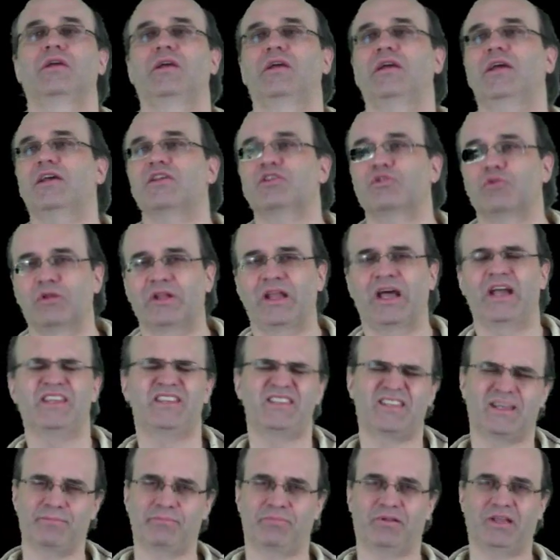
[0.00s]
So lines
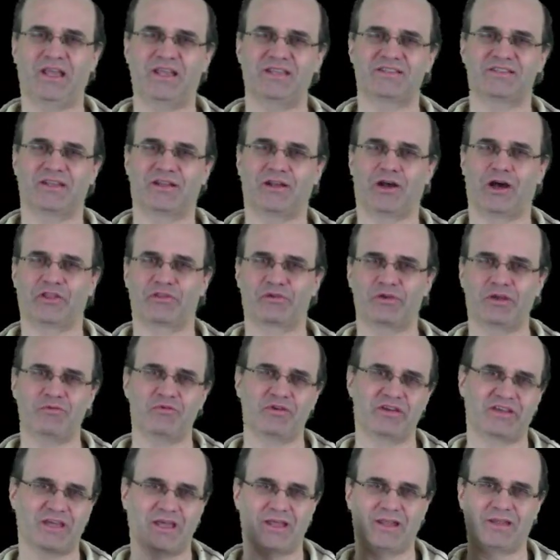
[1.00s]
and planes in R3, we
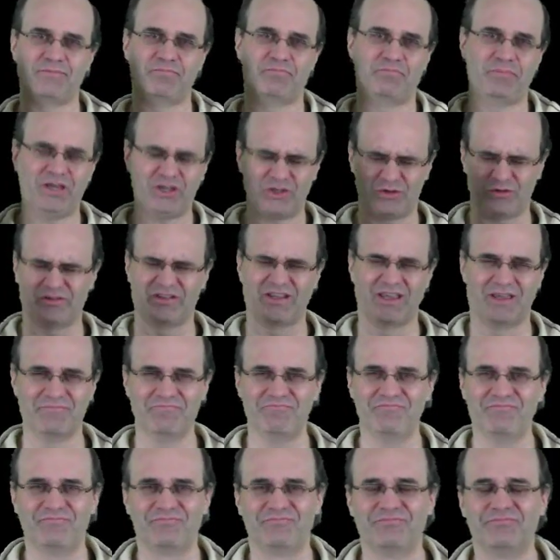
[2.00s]
can picture them
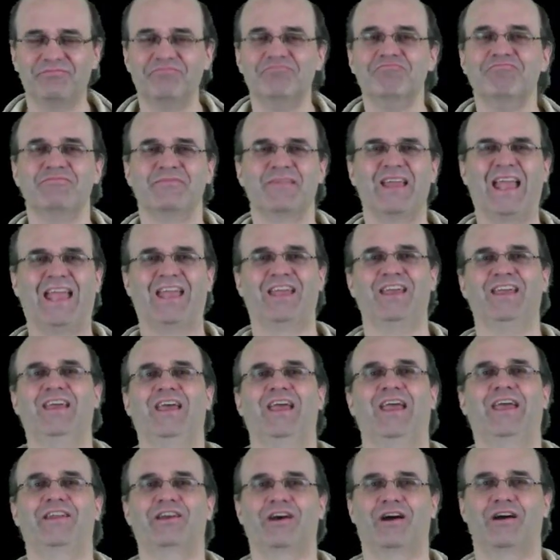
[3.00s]

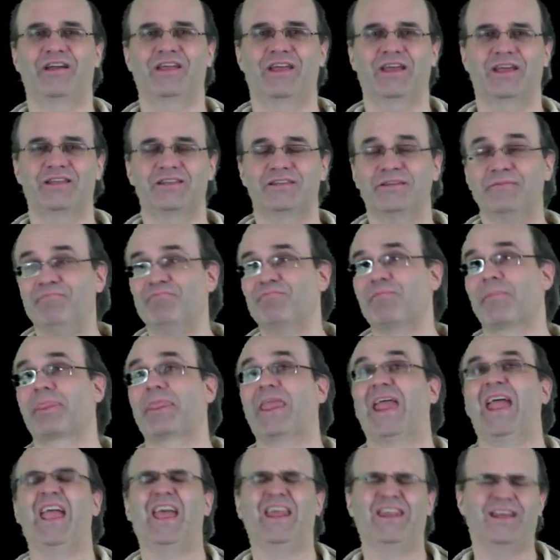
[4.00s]
in our head
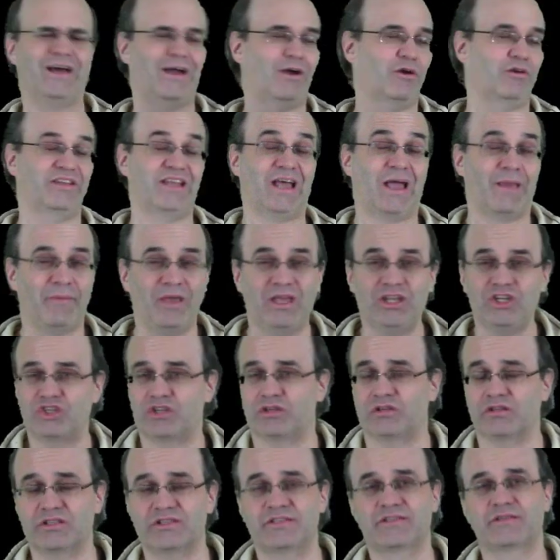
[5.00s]
in higher
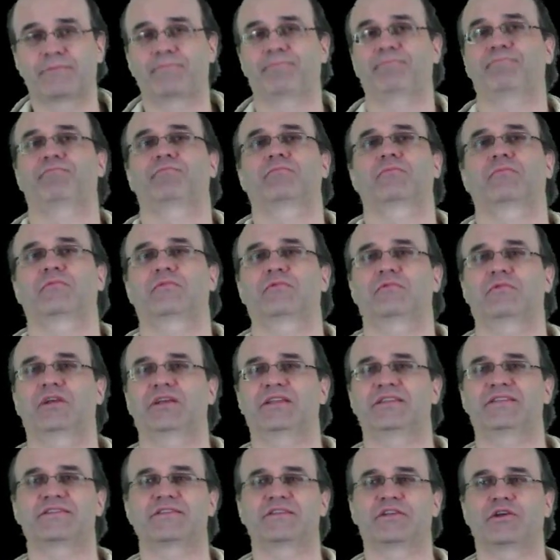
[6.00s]
dimensions,
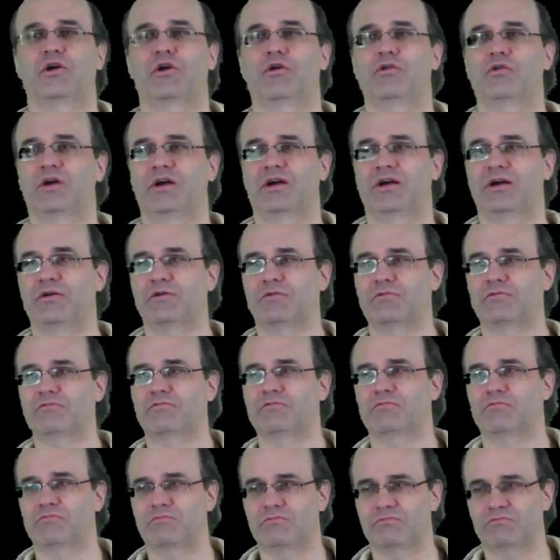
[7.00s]
right?
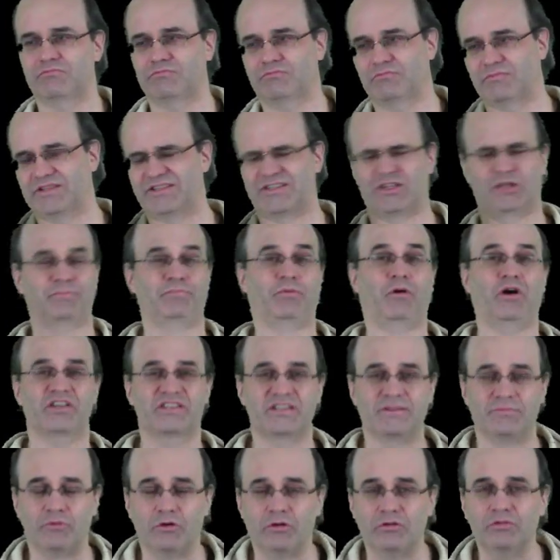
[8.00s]
So it's not
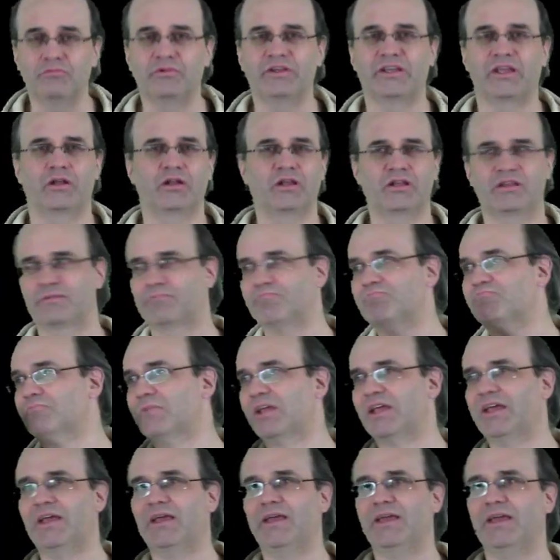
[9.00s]
possible. We cannot
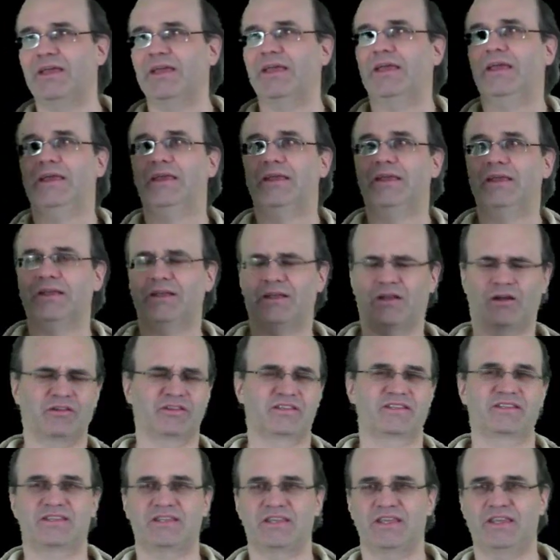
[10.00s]

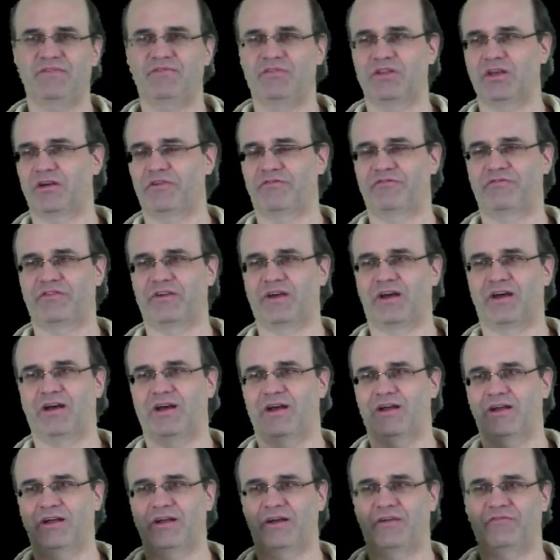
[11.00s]
conceive
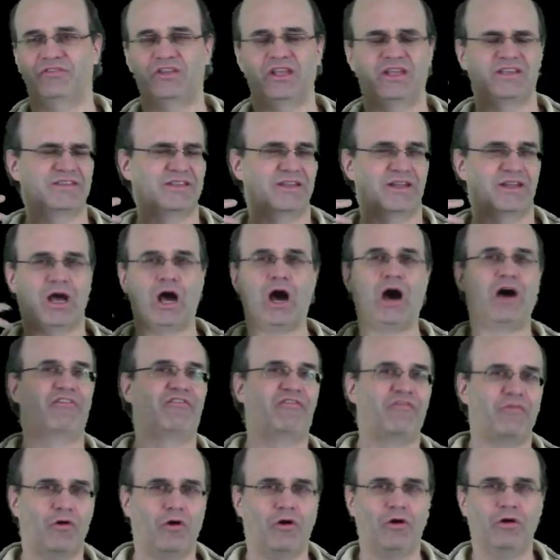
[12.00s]
of things in
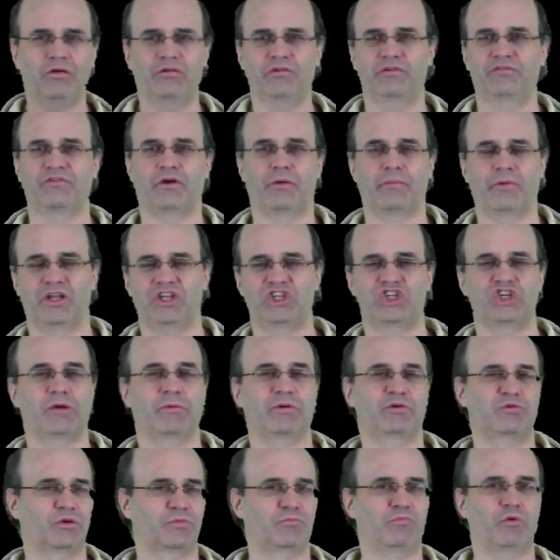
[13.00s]
R4 from a
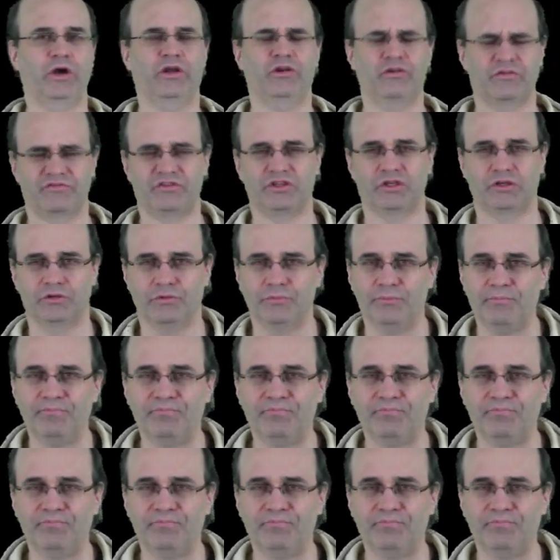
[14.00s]
geometric point of view.